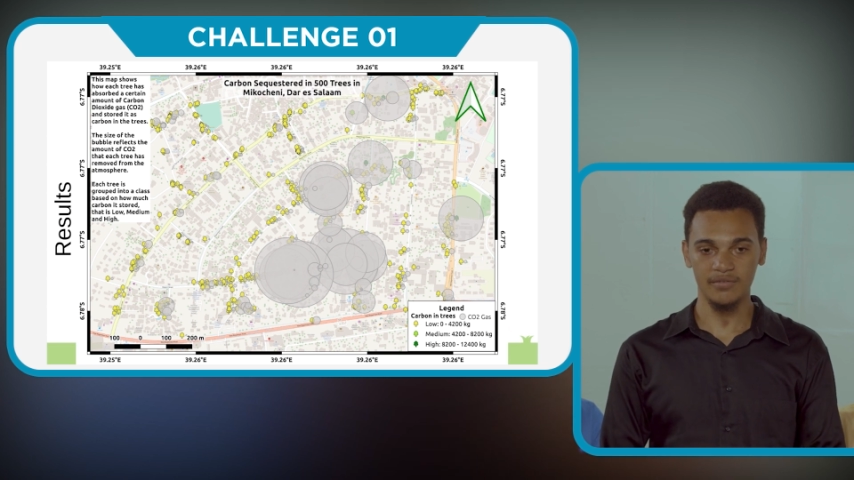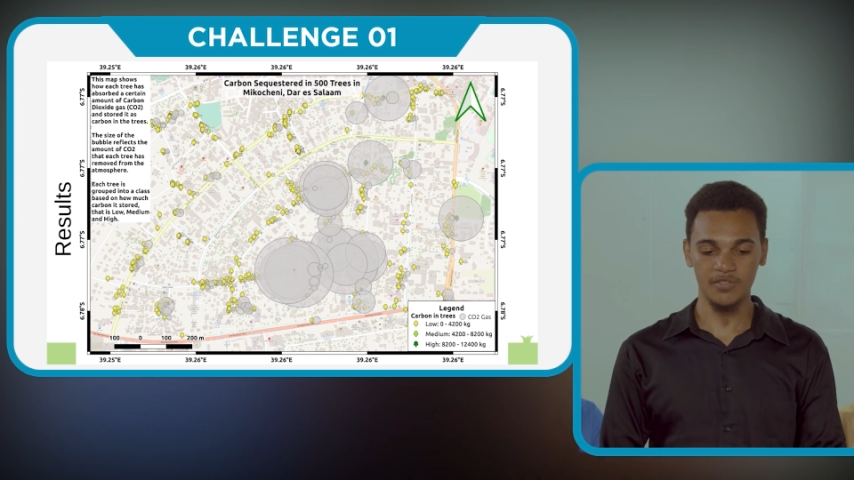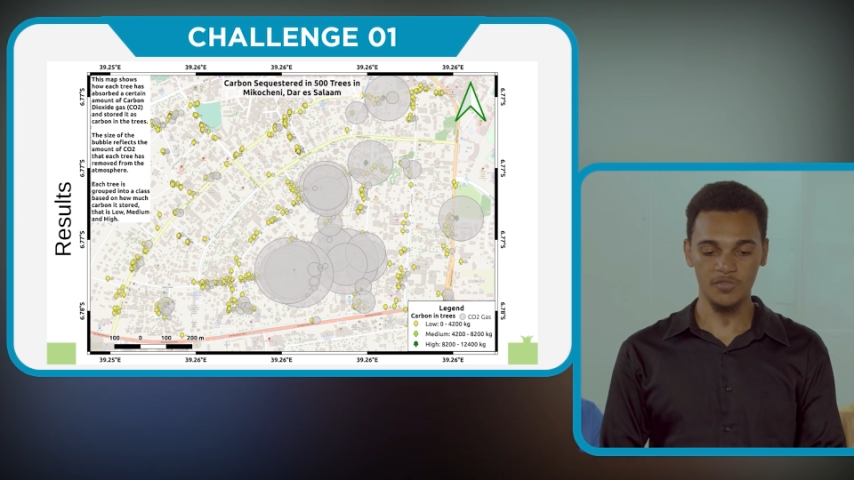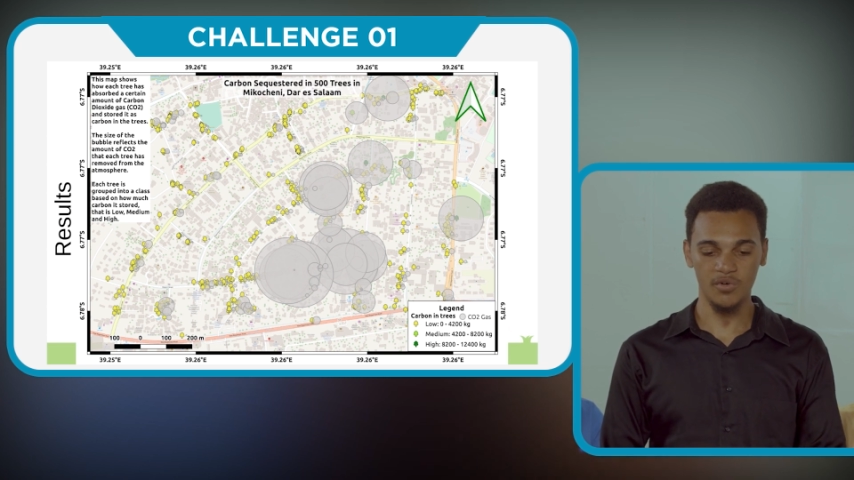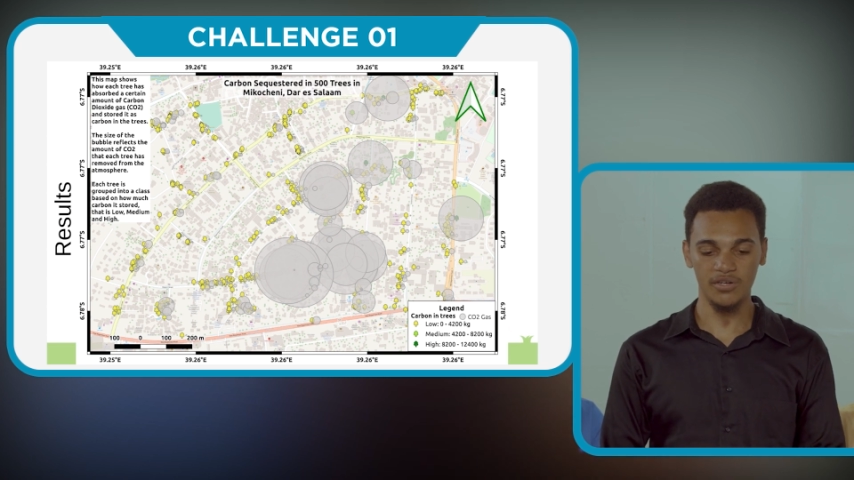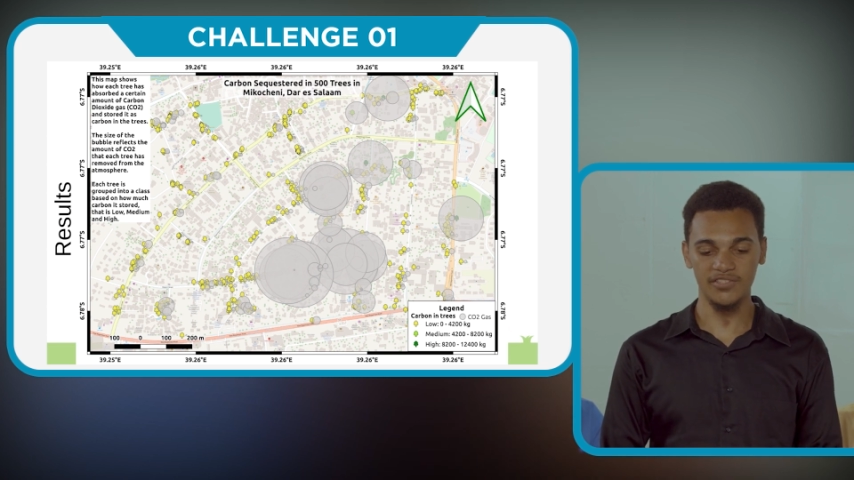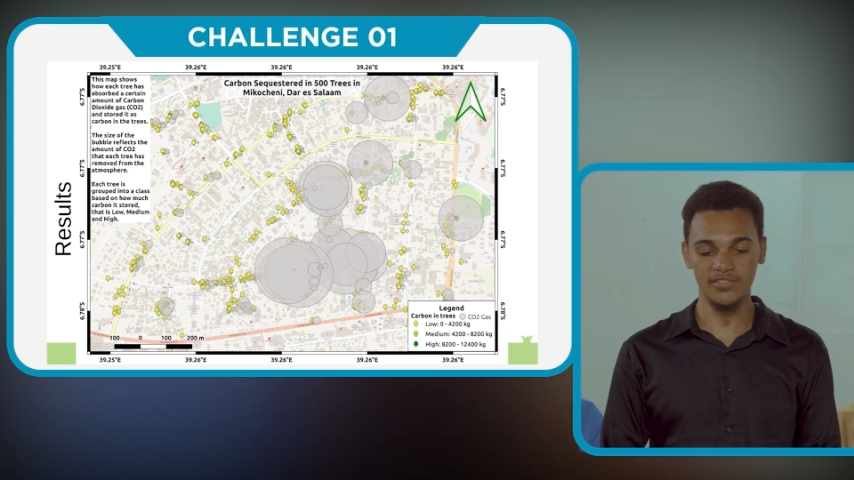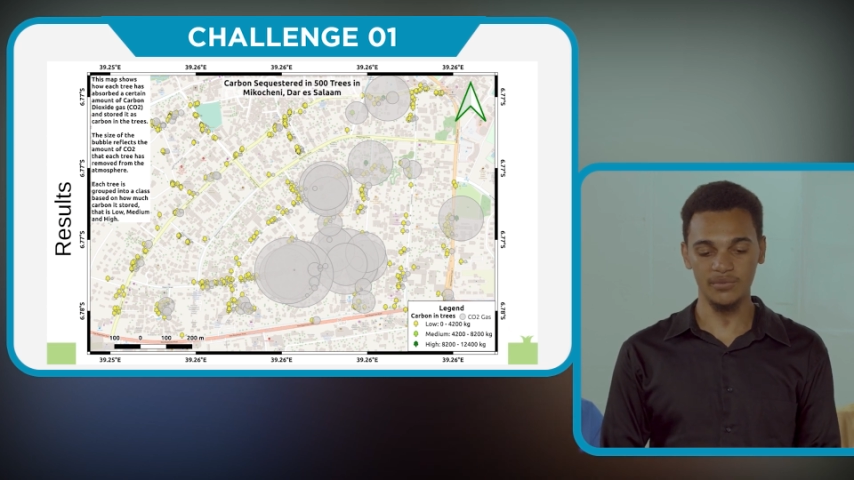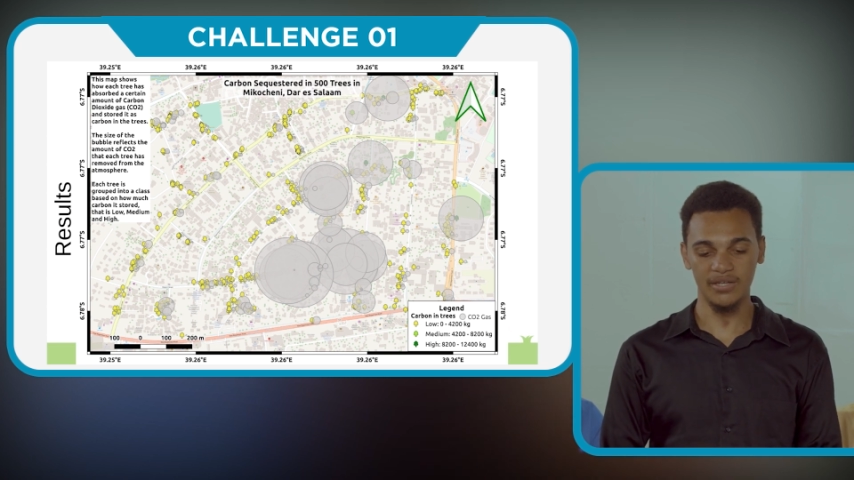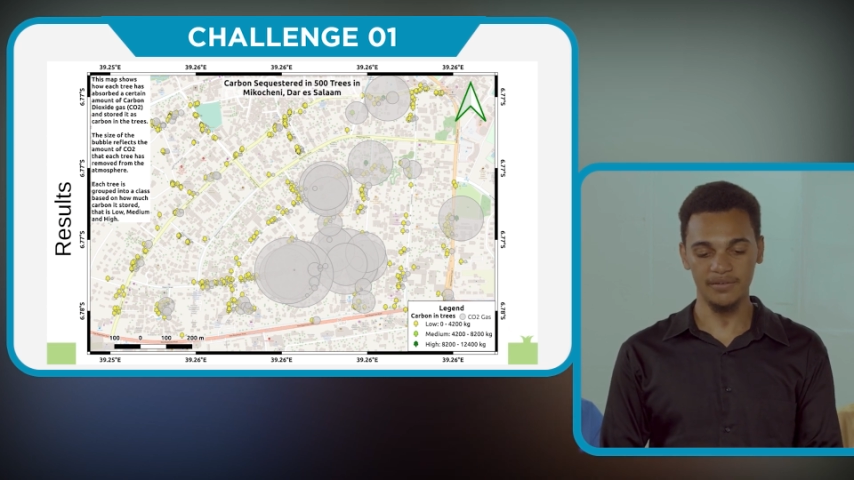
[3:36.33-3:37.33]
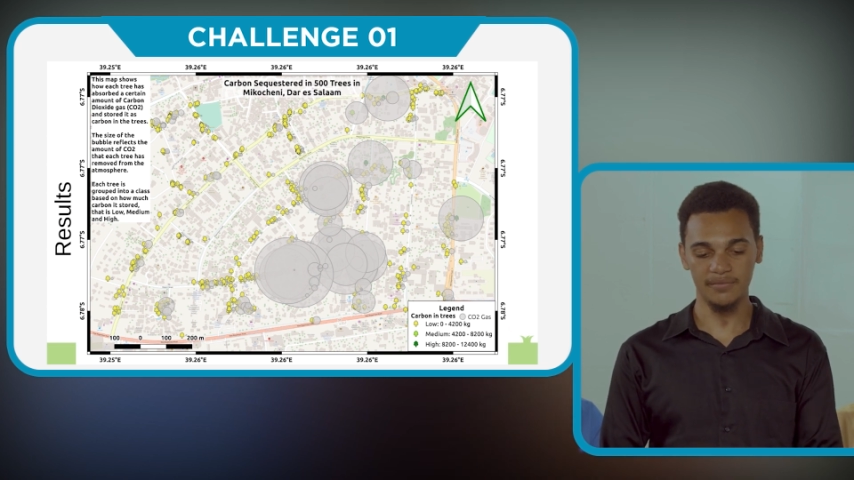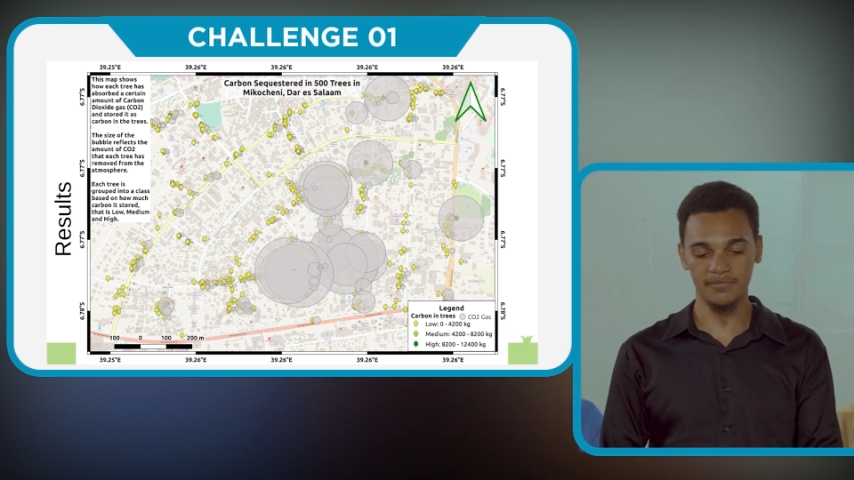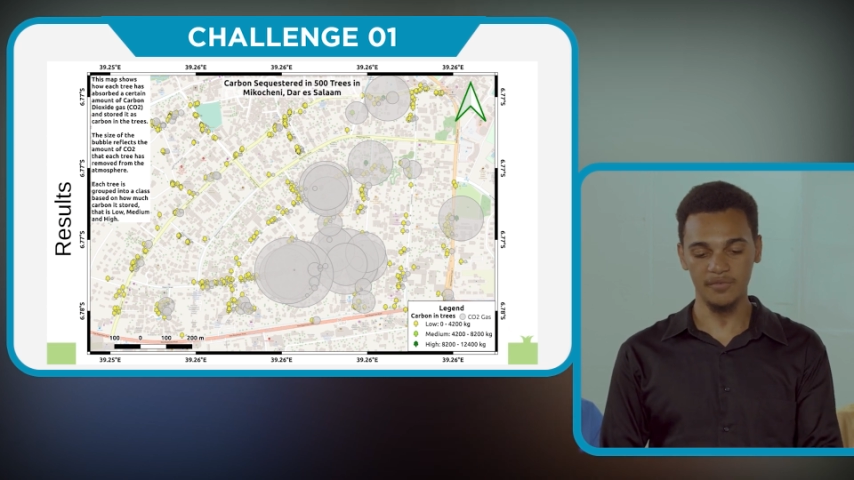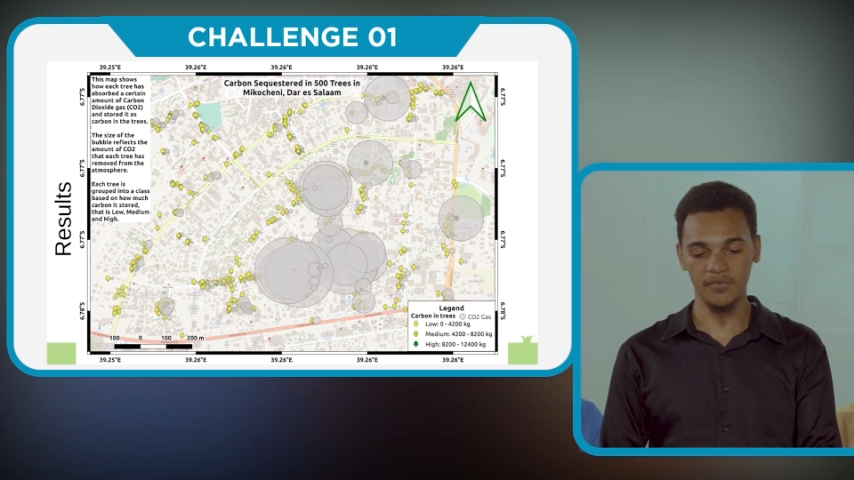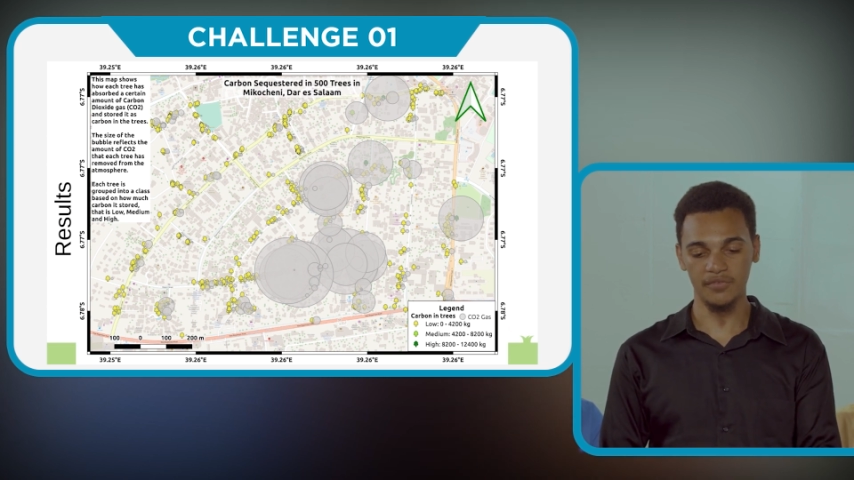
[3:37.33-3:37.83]
Smaller trees will have
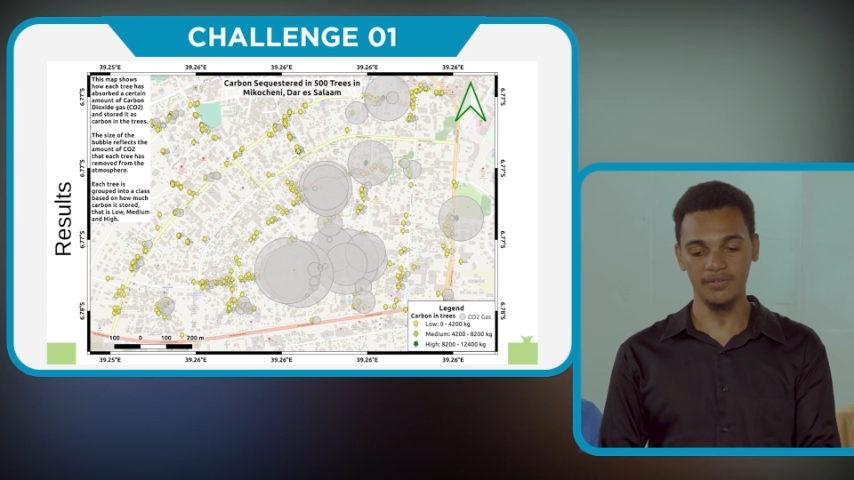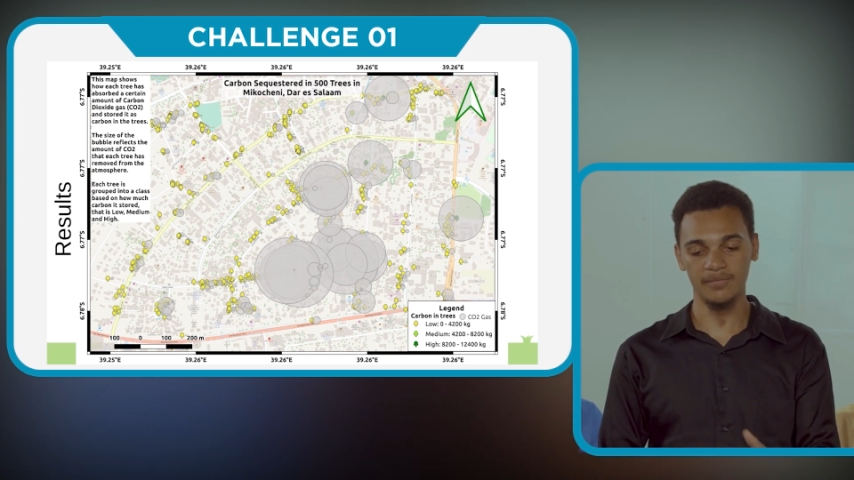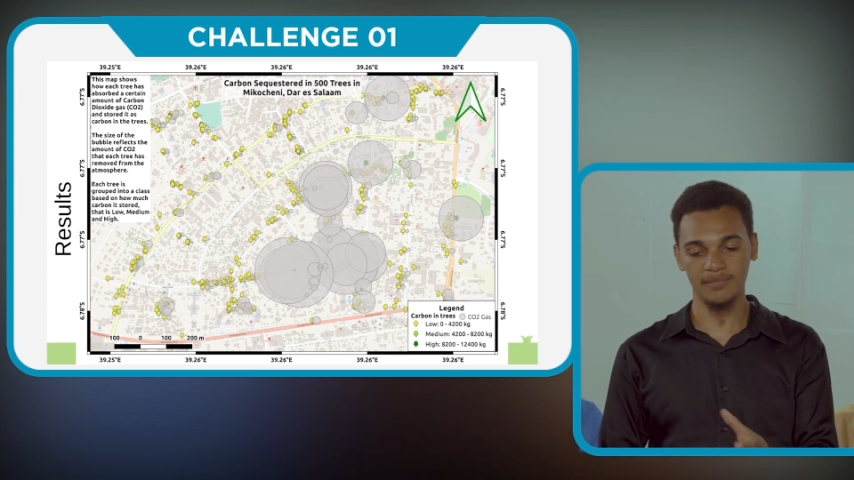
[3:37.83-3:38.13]
removed